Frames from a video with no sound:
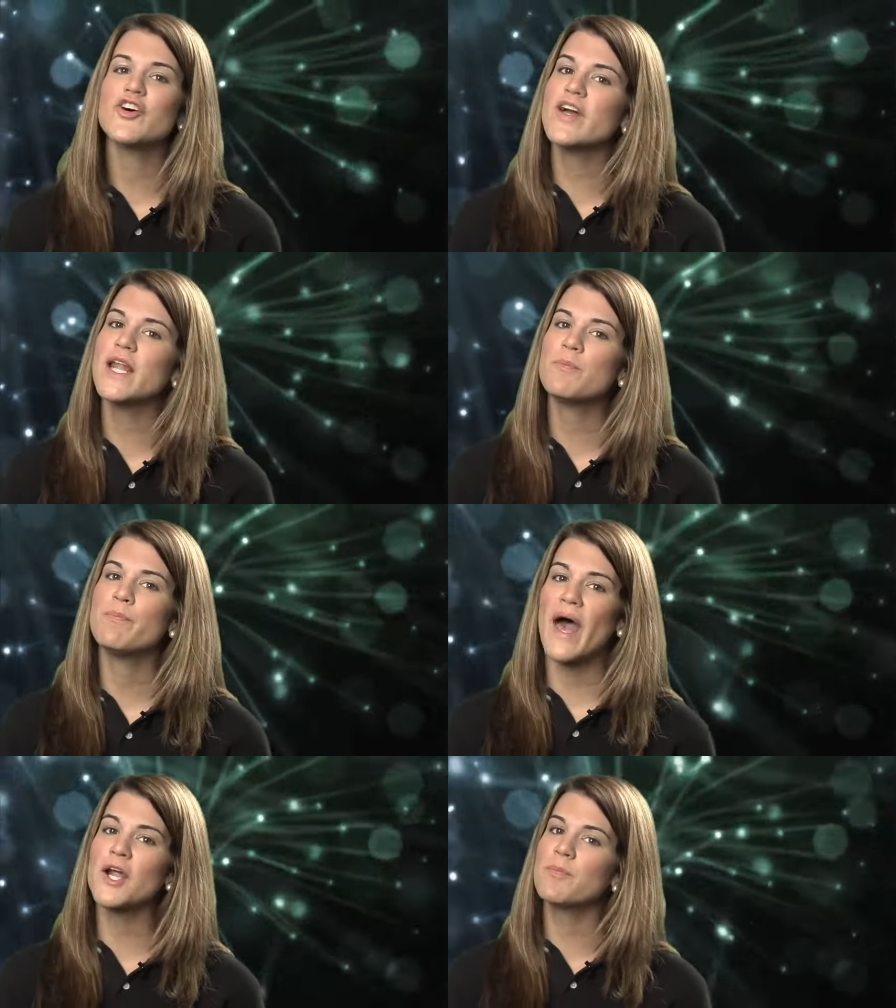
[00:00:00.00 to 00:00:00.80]
You'll get a
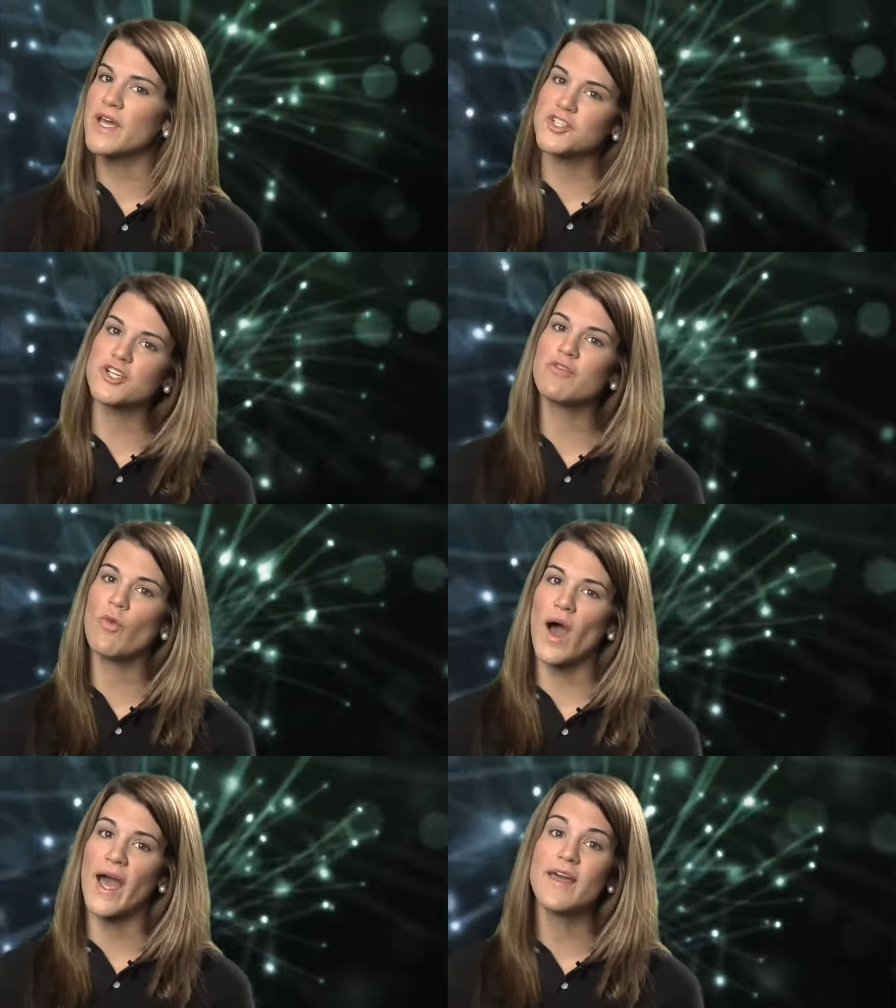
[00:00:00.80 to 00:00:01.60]
better picture of
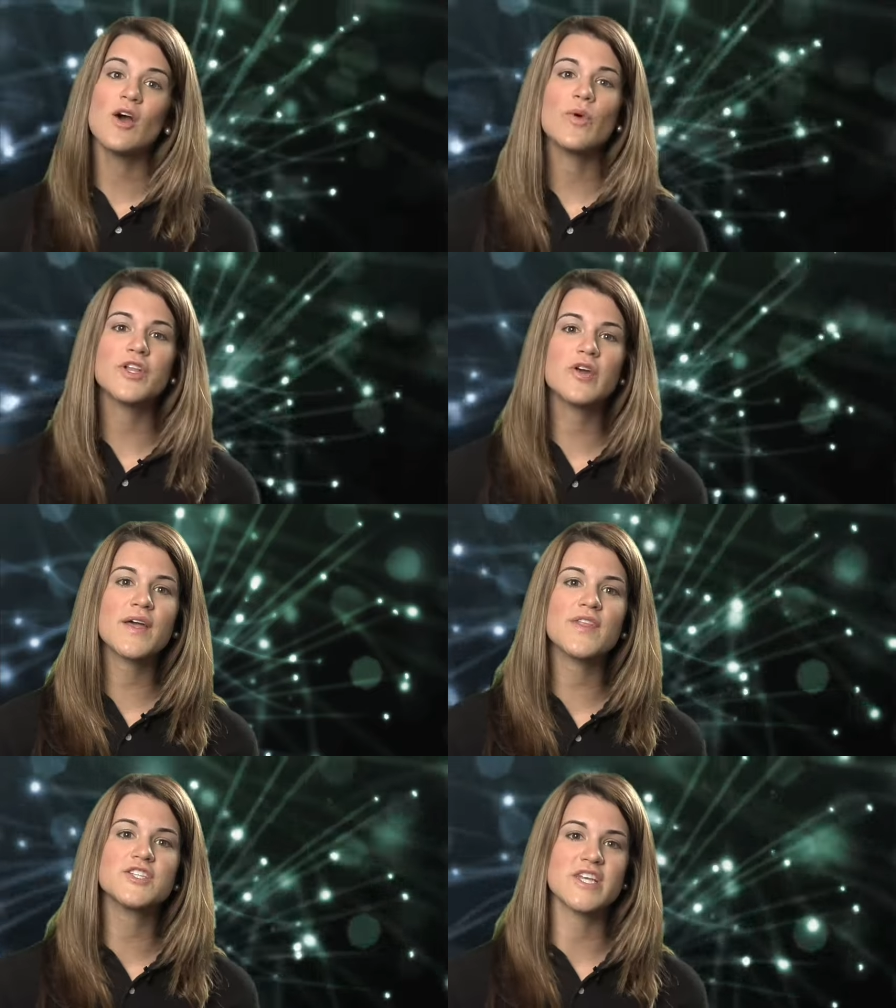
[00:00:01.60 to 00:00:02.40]
why when you
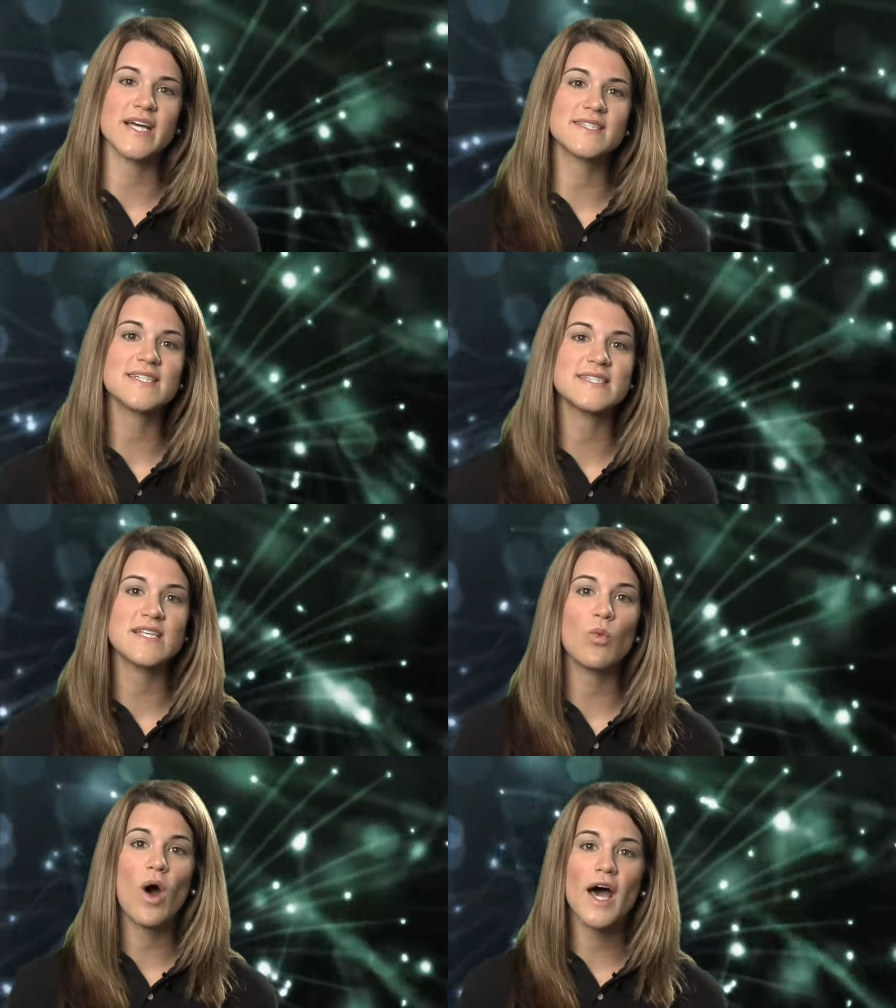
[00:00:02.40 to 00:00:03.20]
get the chance to
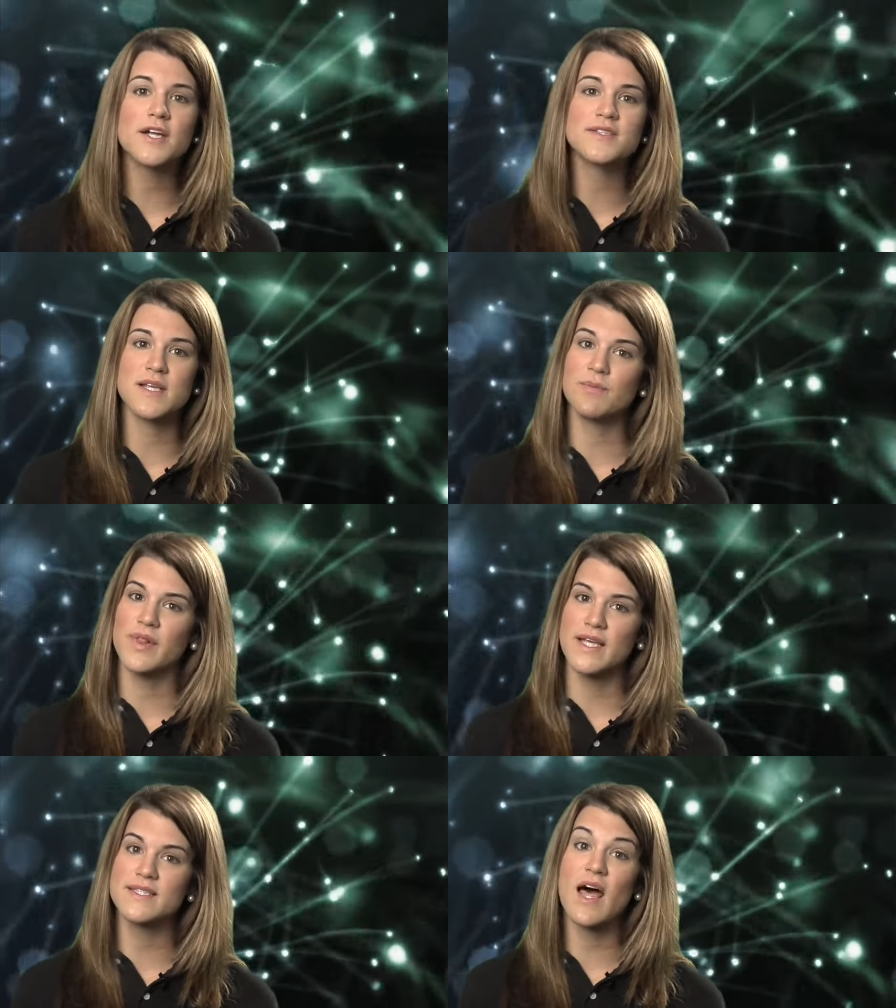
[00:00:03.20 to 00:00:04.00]
see water
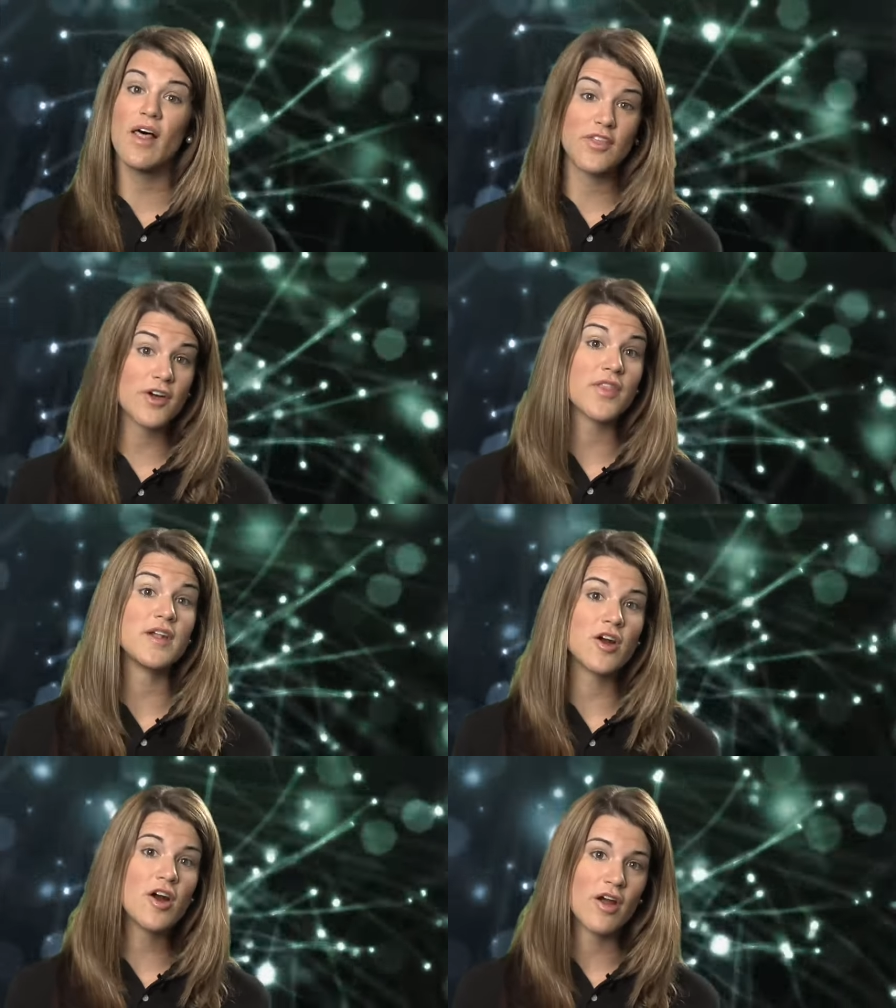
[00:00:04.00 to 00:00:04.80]
someplace other
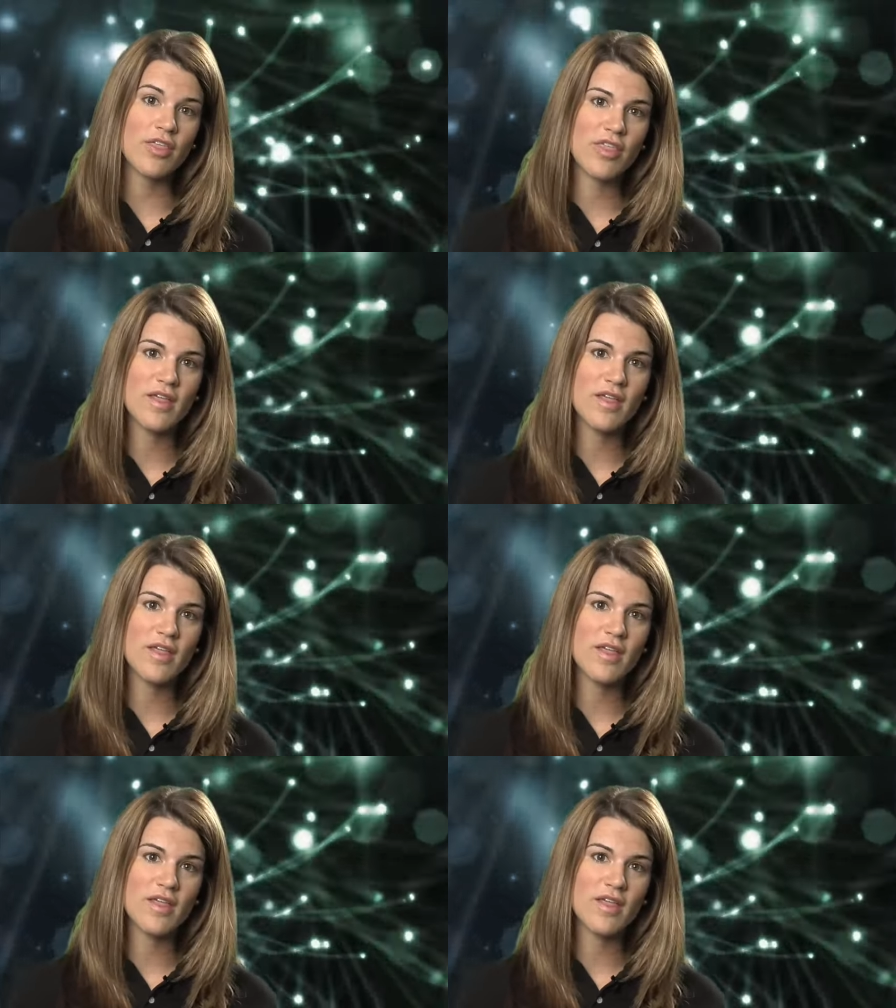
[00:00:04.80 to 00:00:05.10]
than Earth